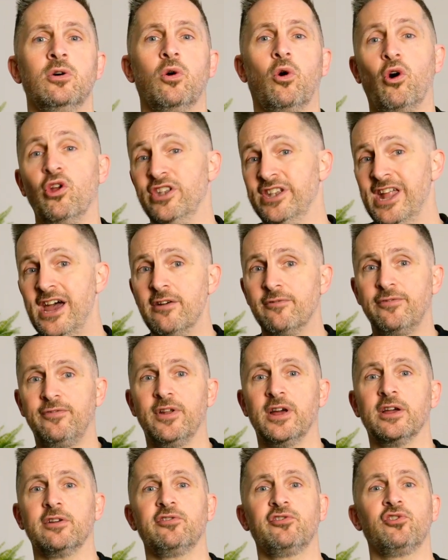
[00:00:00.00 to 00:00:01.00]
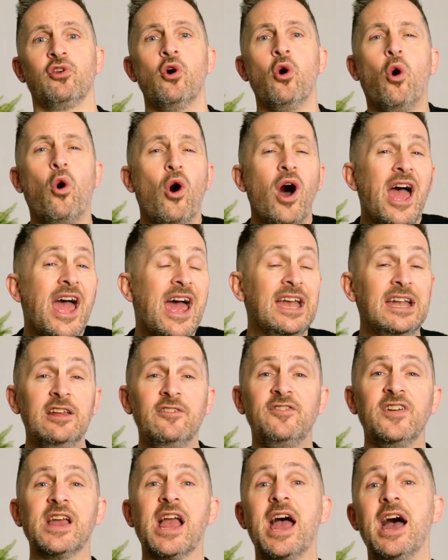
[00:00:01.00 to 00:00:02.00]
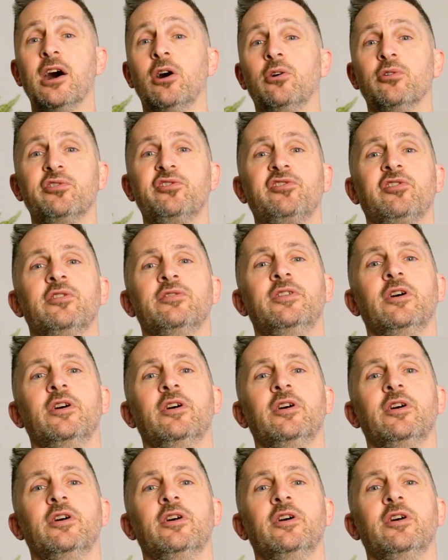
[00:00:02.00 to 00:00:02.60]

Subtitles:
or Netflix or anything else